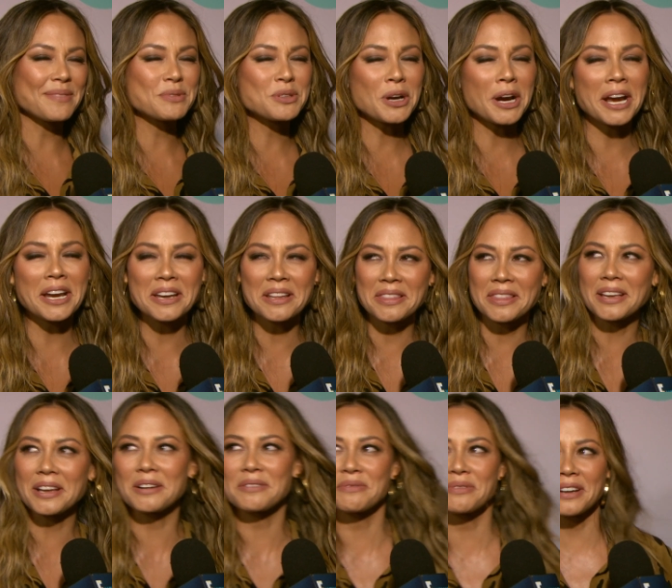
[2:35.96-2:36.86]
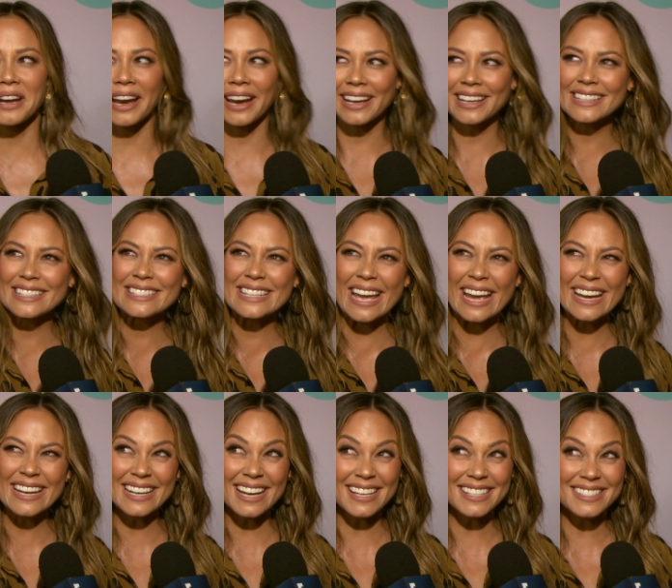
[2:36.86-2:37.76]
trying to think of what I can
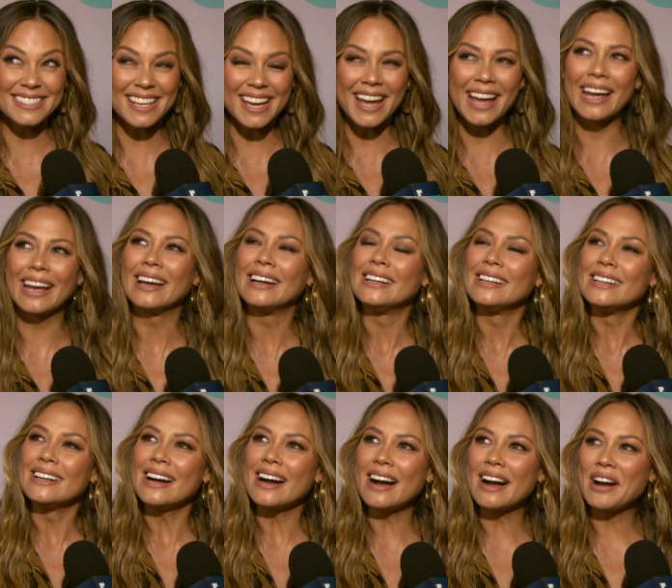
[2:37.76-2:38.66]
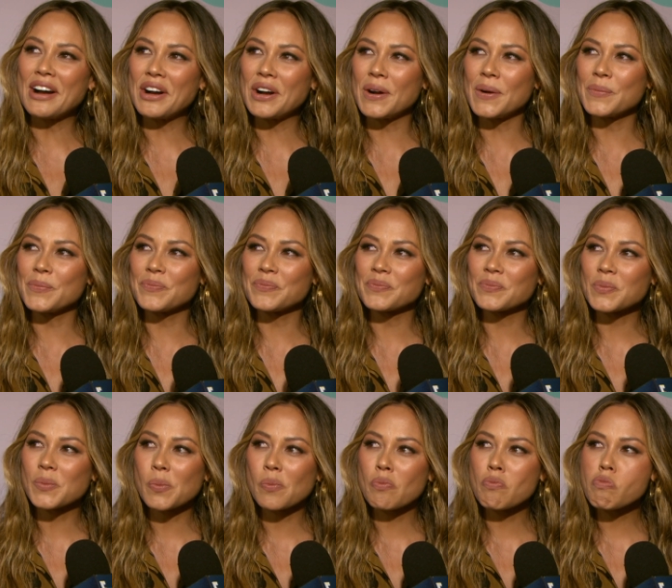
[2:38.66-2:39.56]
say and not say. Um,
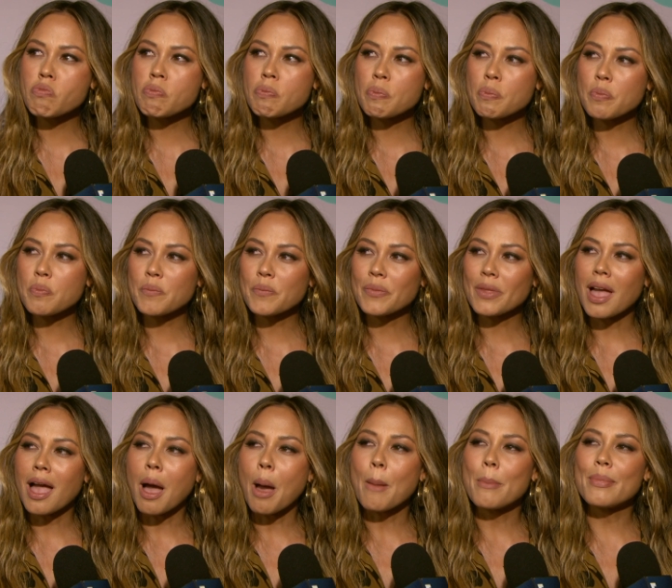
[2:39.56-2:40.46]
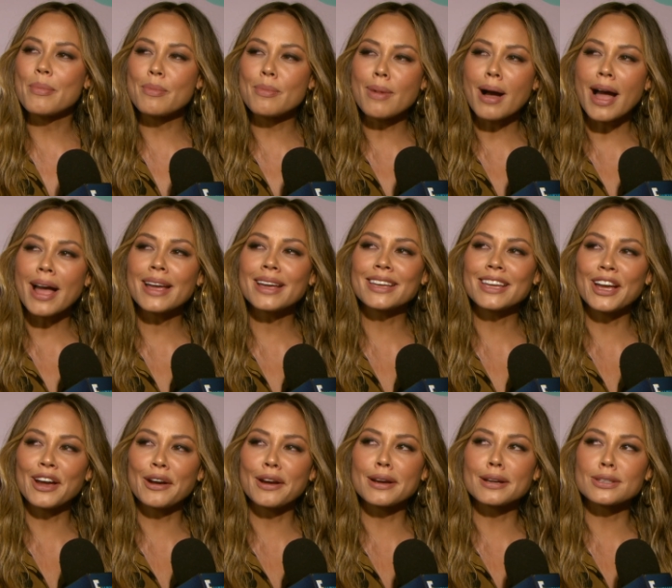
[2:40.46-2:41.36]
my
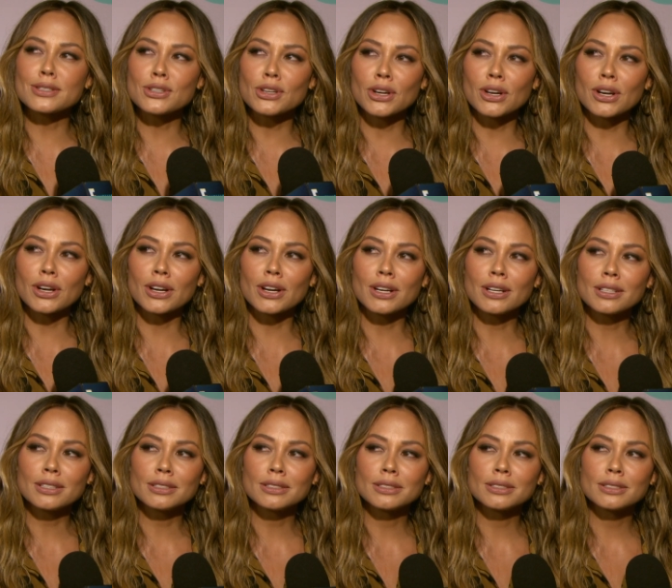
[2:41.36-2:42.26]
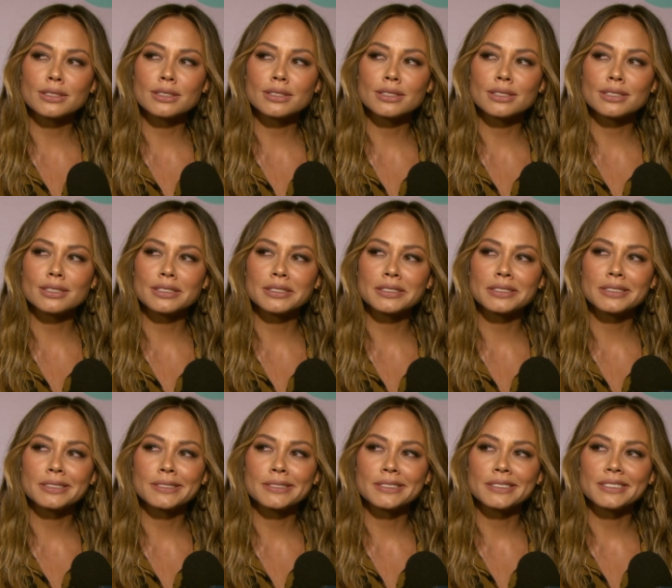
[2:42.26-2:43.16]
character.
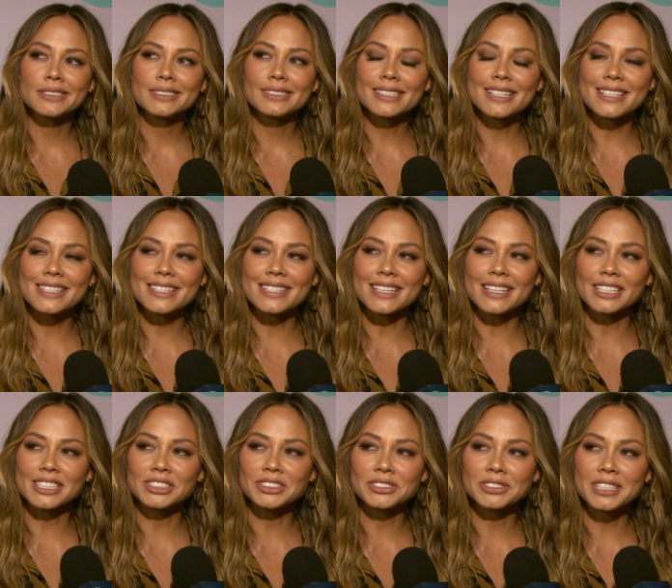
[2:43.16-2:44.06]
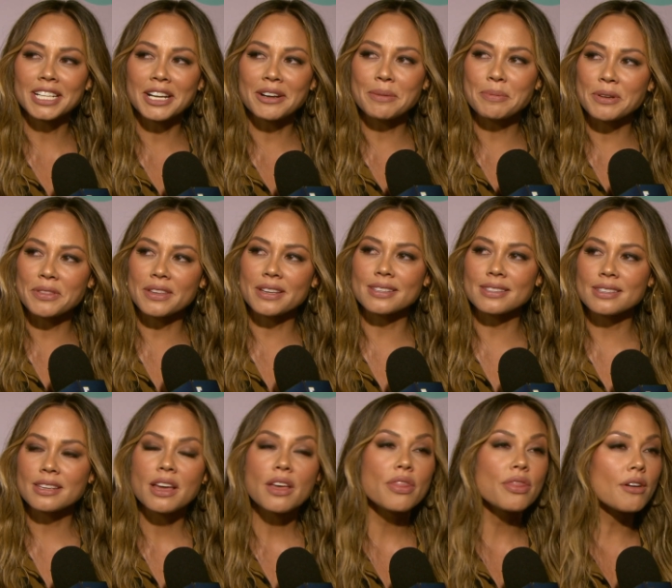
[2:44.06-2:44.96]
Let's see. How do I put
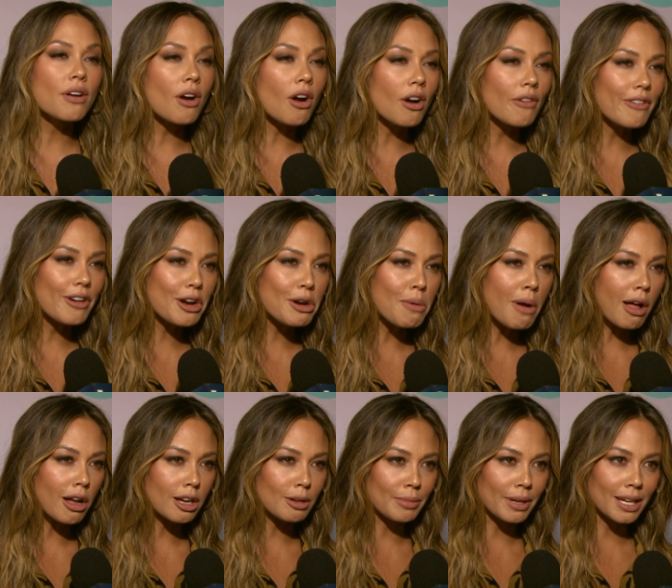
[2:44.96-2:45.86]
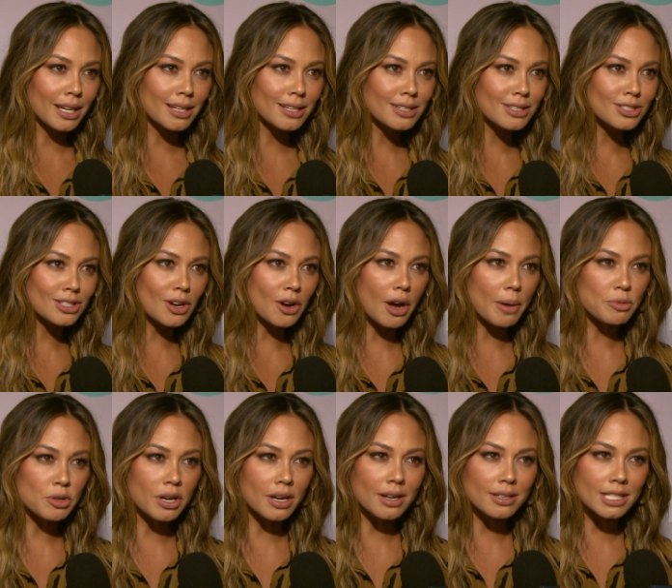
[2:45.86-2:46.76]
this? They're all very welcoming. So
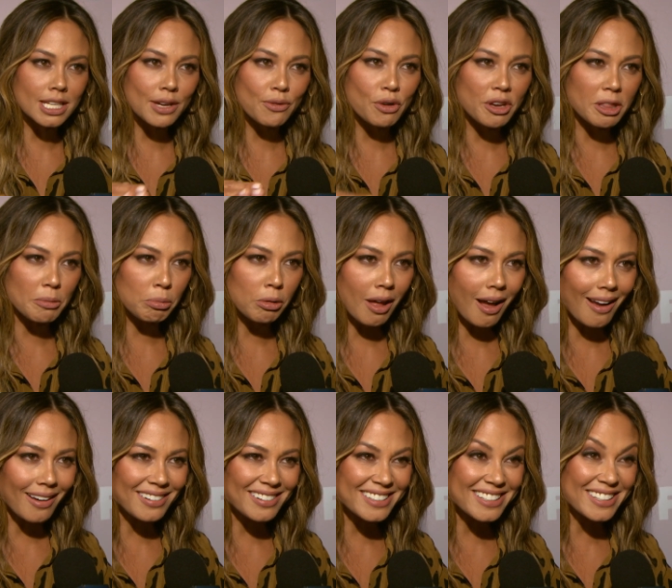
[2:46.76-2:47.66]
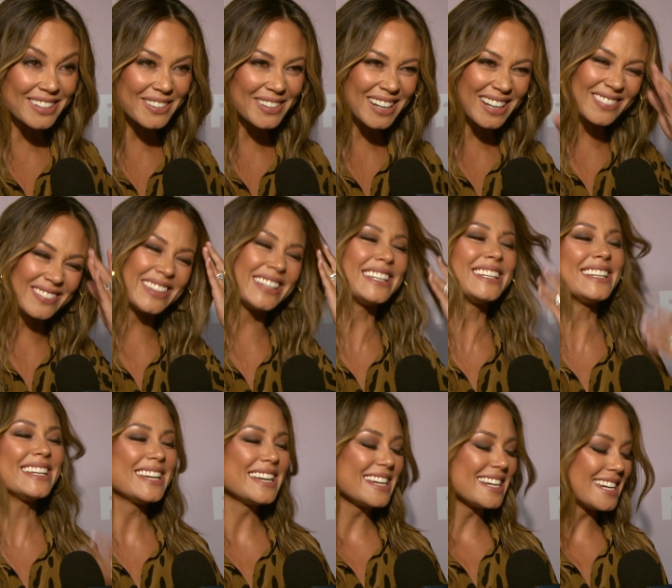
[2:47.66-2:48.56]
I'm trying not to give away the plot. You know what I mean?
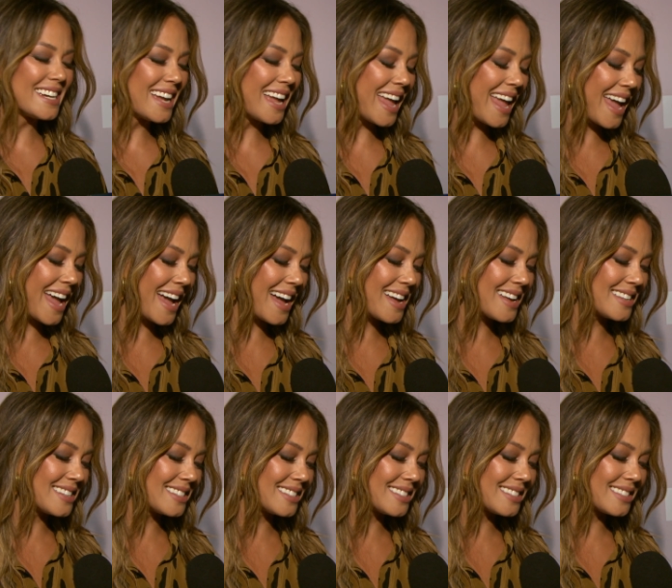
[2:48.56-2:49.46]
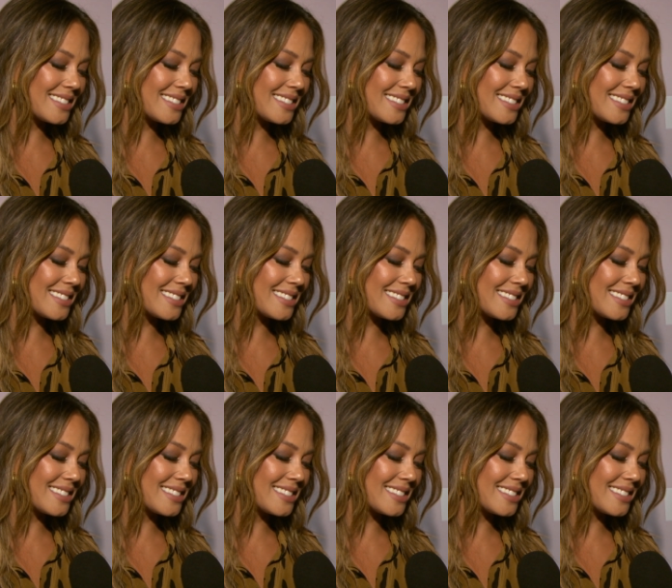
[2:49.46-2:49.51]
Yeah, totally. And